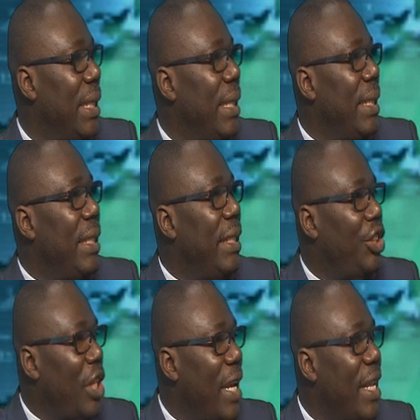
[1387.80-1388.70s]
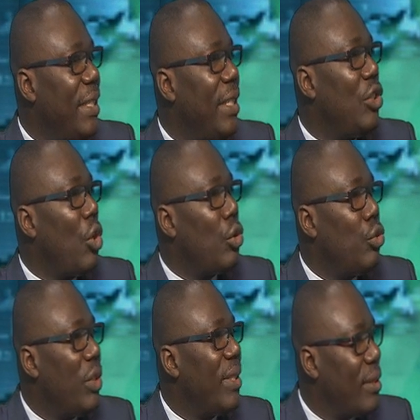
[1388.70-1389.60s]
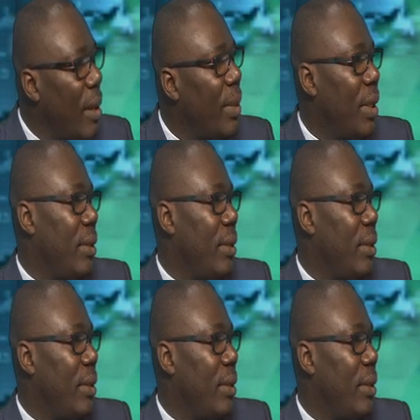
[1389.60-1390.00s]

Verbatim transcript: The challenge is not doing something.